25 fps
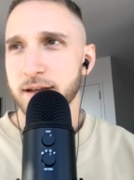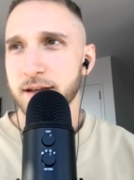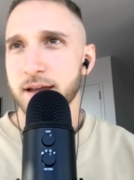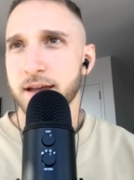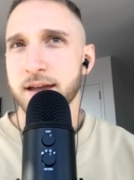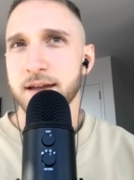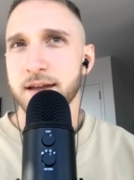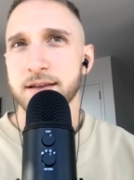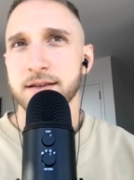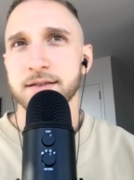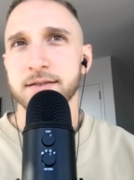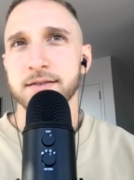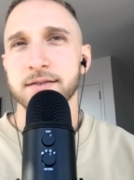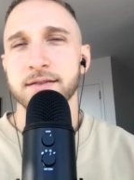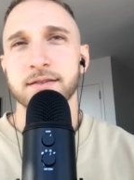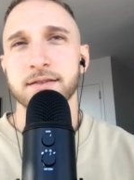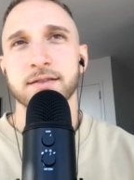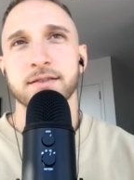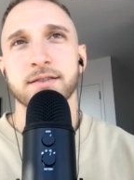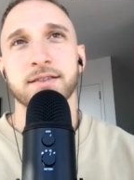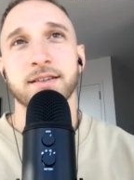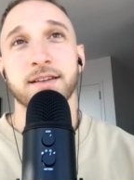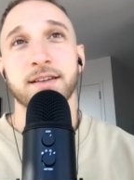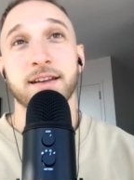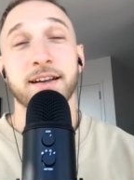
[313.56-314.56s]
And
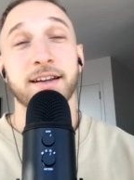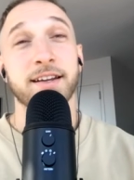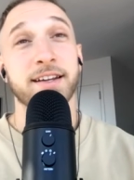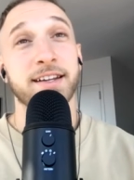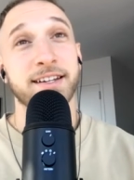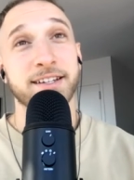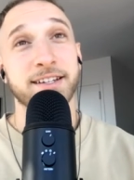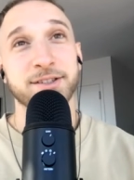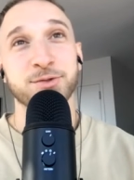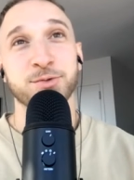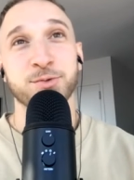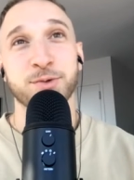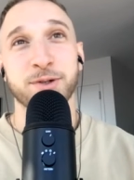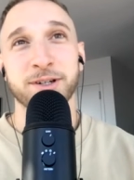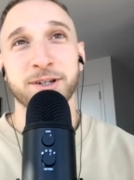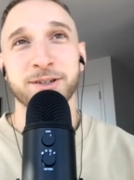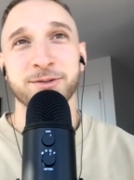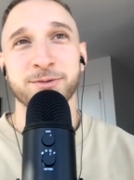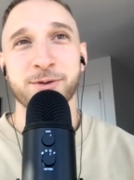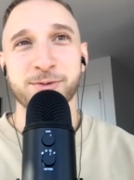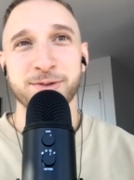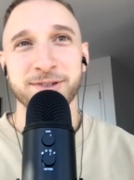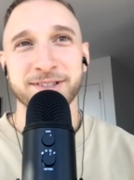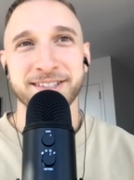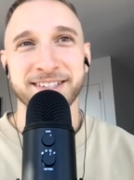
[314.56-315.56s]
it is weird
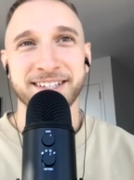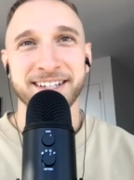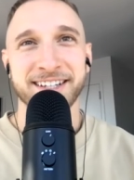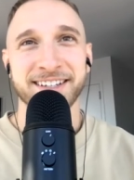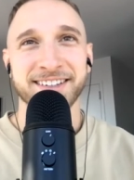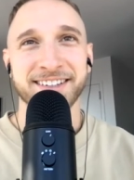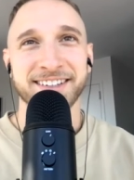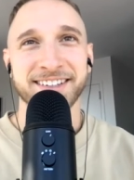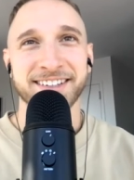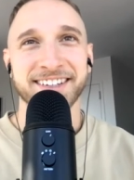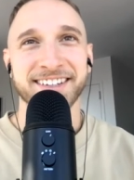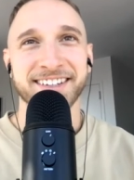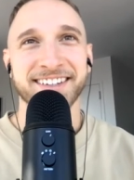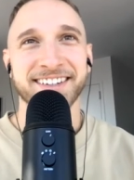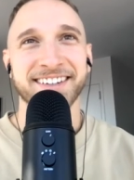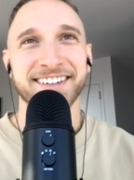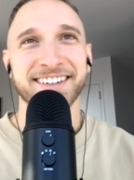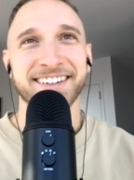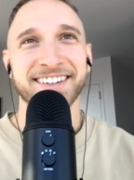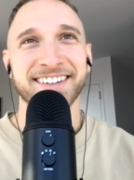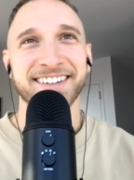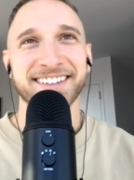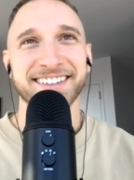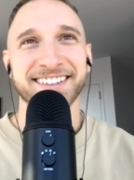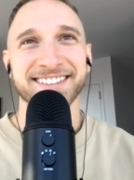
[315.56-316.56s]
when we say like
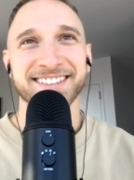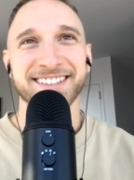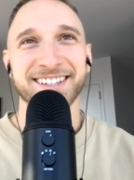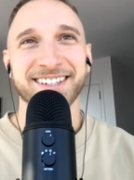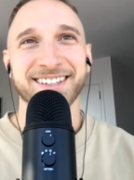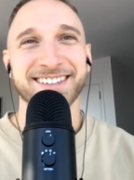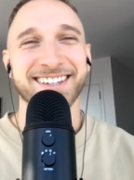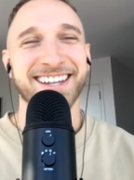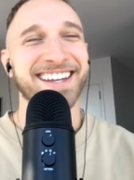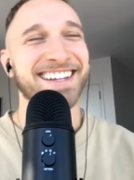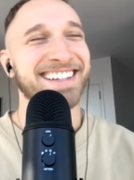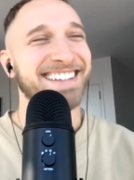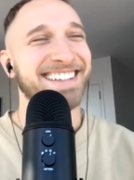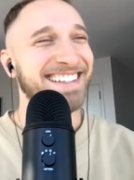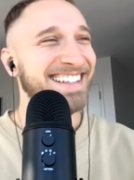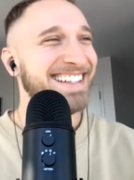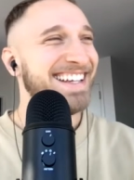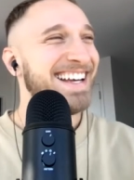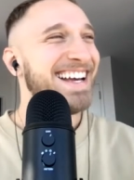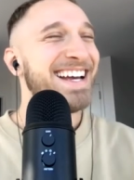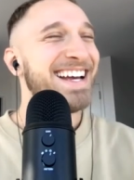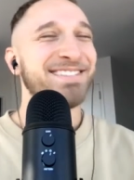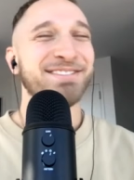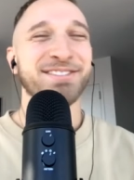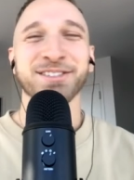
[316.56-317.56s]
because that
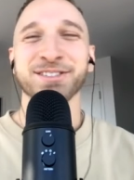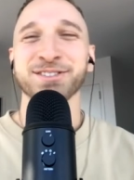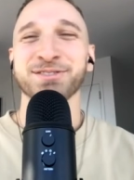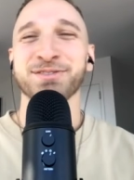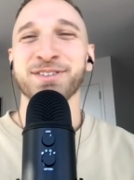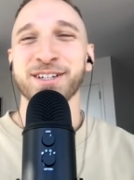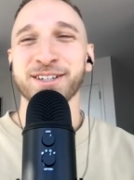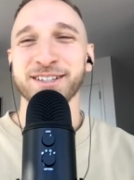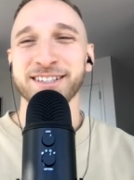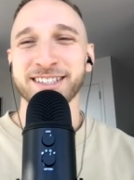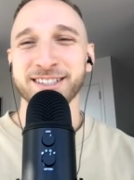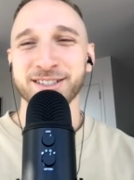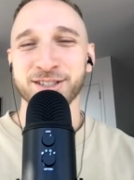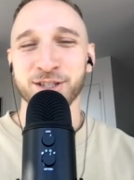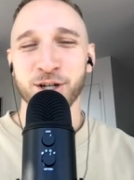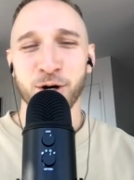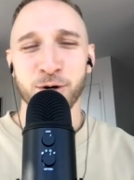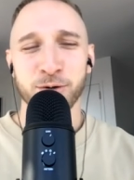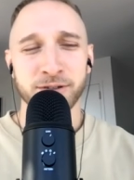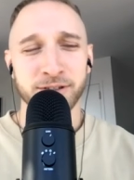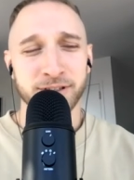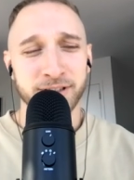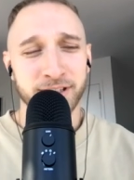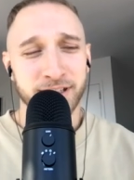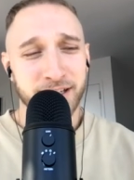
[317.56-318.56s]
feels very adult
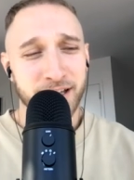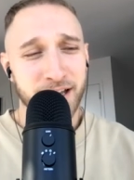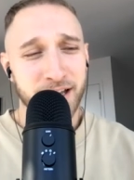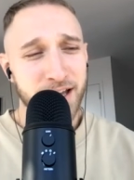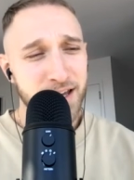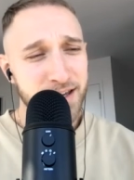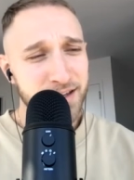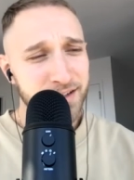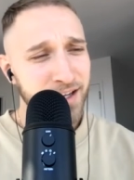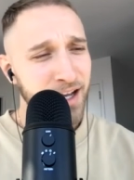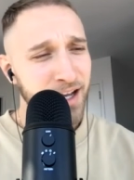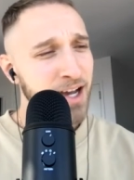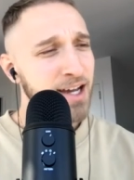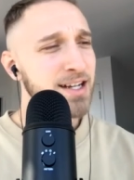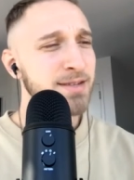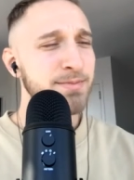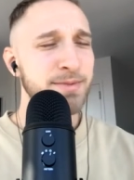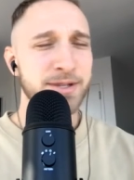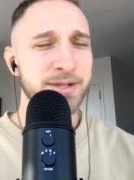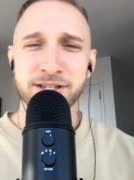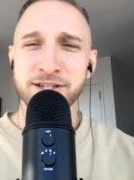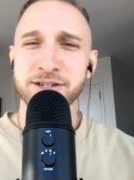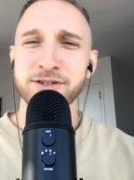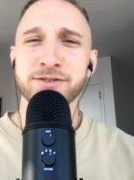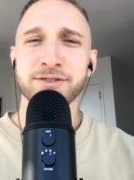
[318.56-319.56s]
when you're like, I kind of
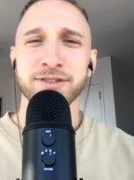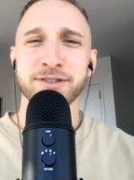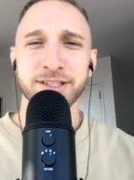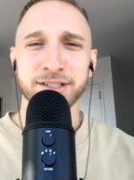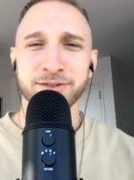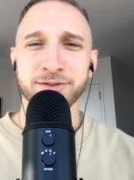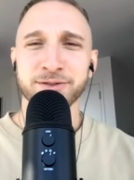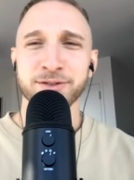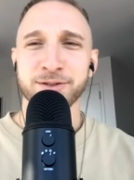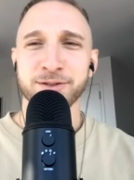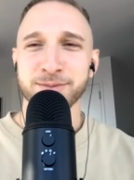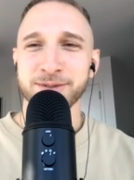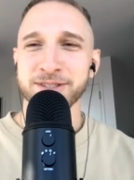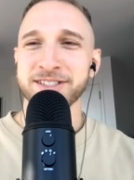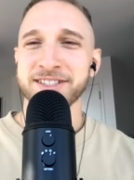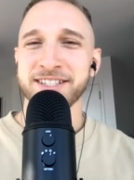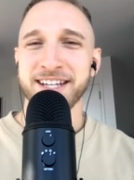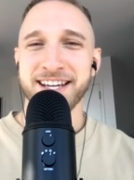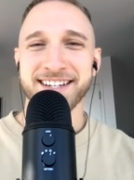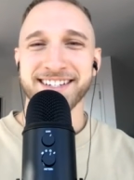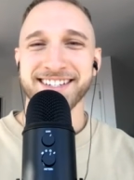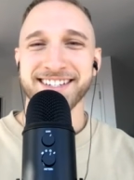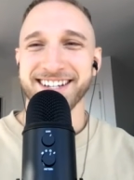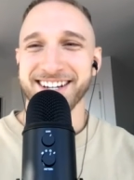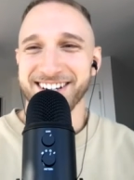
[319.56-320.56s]
been doing this for almost
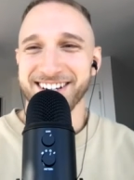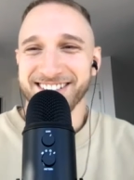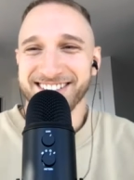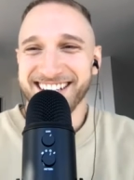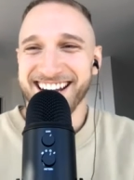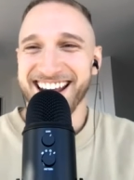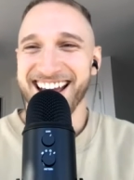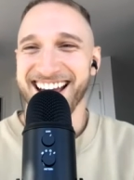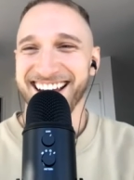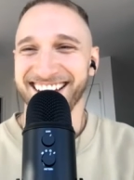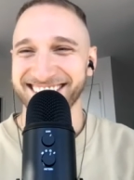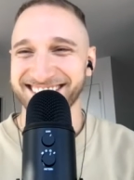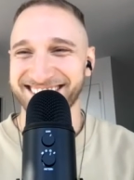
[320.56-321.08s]
10 years now.